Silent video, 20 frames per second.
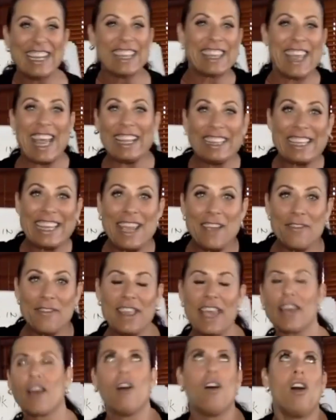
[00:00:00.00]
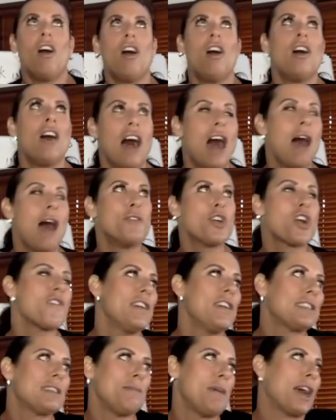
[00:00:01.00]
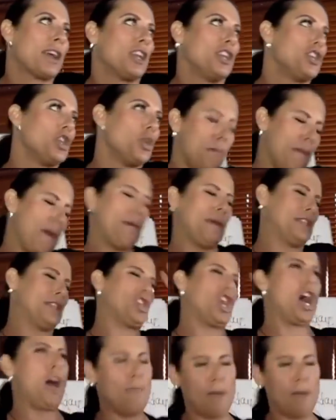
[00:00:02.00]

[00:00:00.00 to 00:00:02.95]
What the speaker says: They leave and they go, oh, I'm nervous. I'm not going to do it. Maybe it's not.